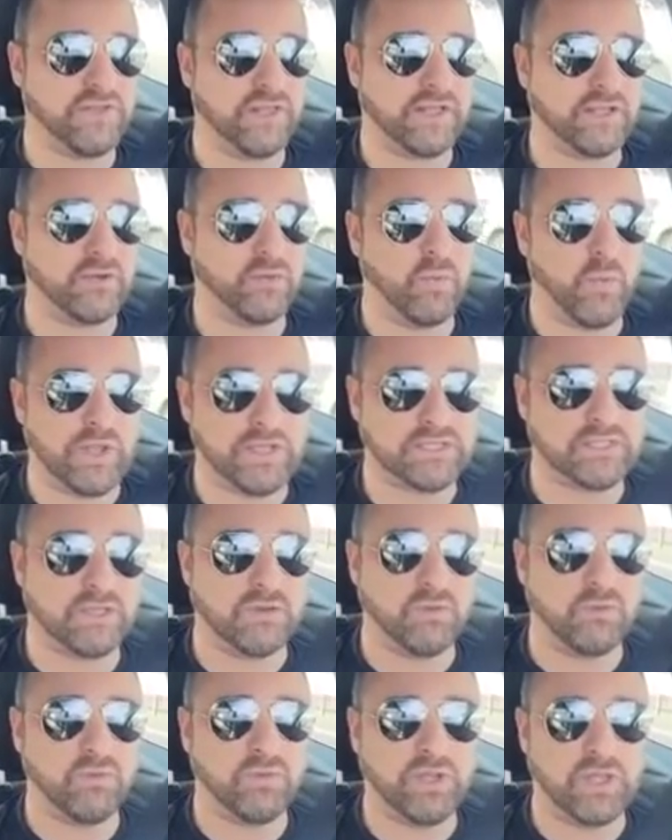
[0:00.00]
Don't have
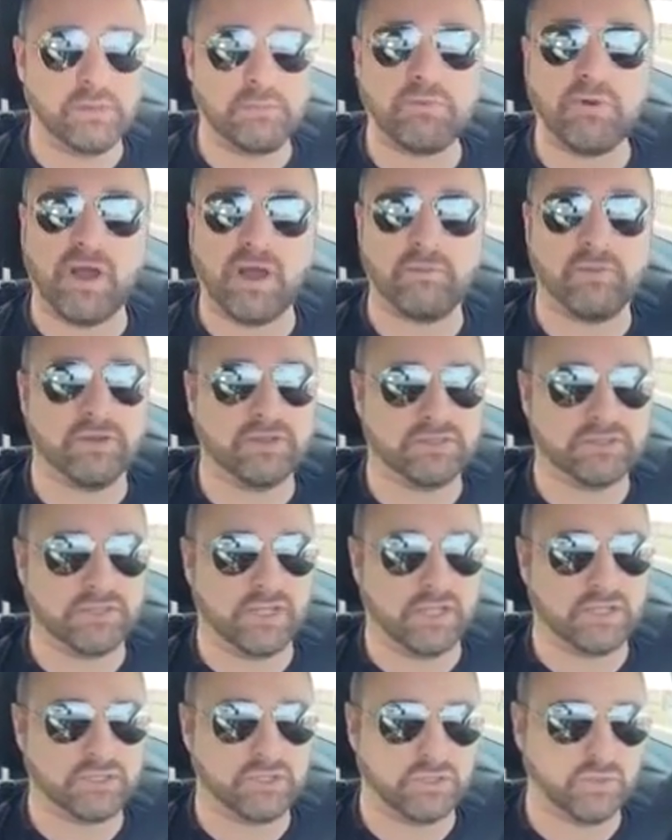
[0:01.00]
15. Don't have your entire
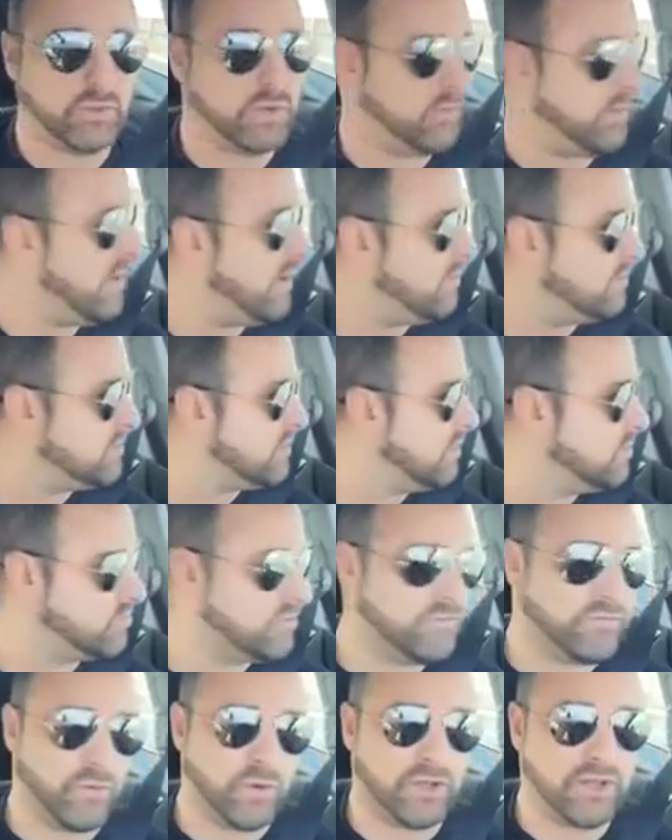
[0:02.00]
Twitter bio written in
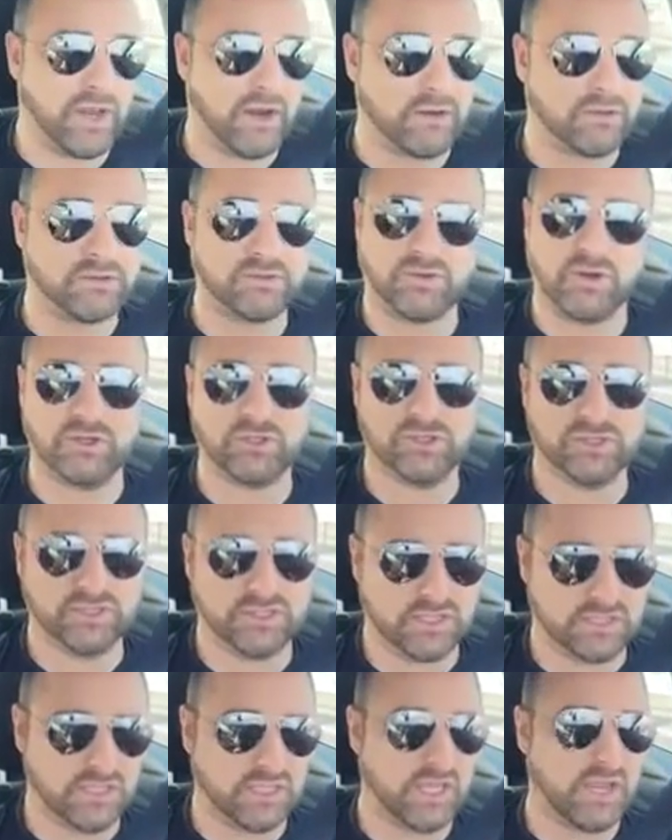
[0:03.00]
hashtags. Don't do that in tweets
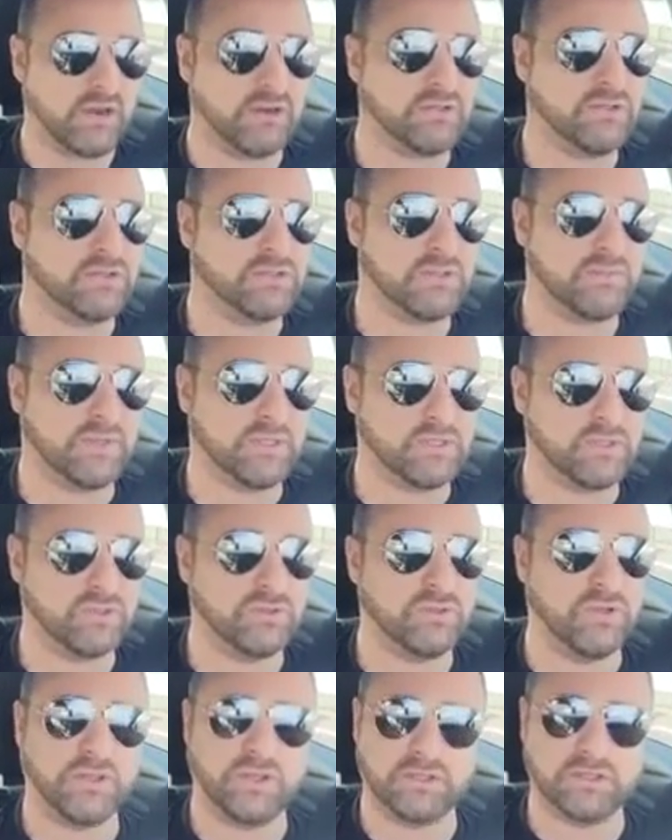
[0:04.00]
either, by the way, but
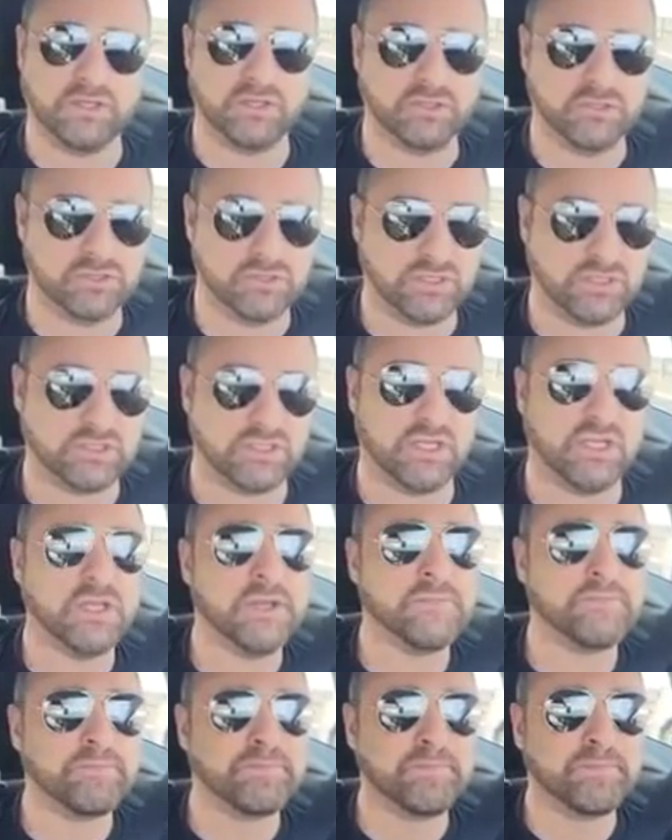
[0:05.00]
that's a topic for
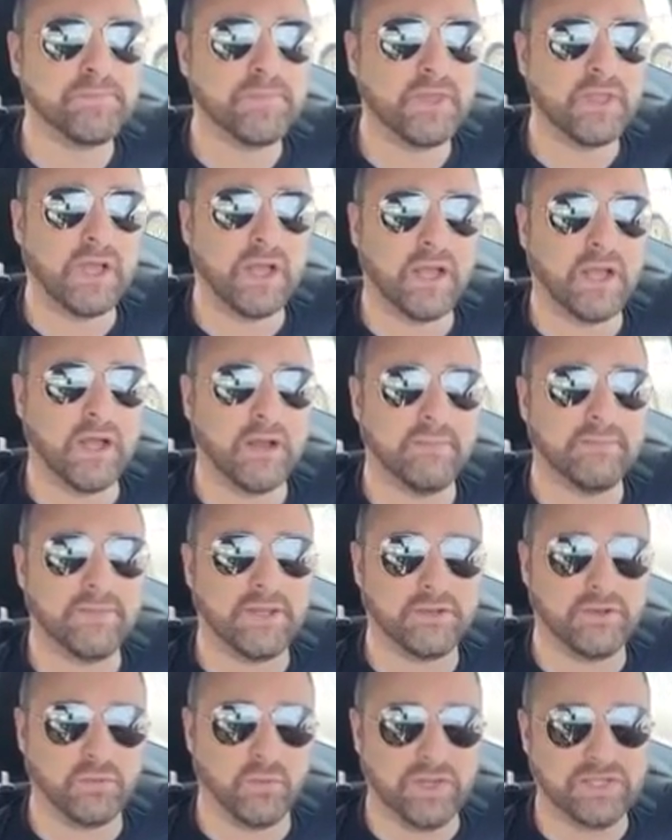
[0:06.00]
another time, which we already talked
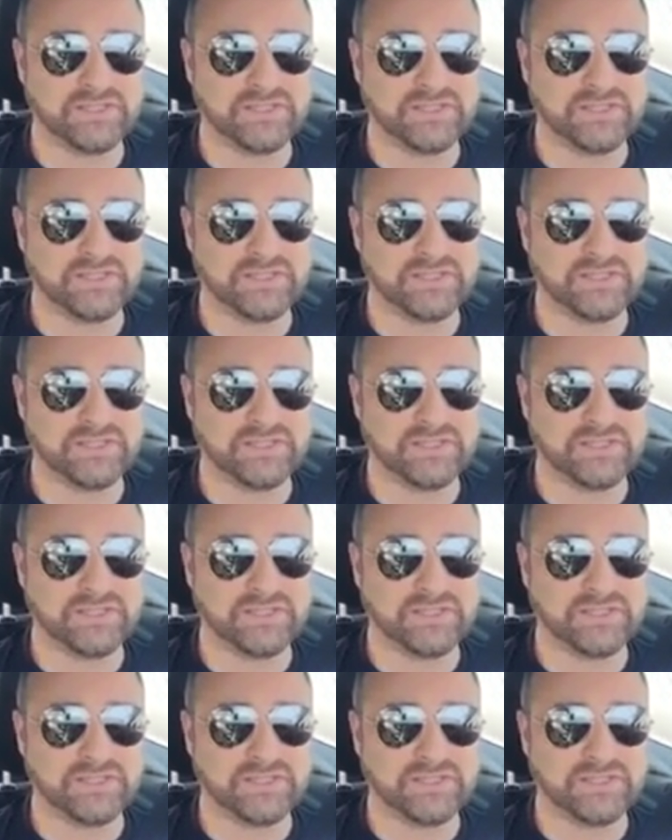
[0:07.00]
about.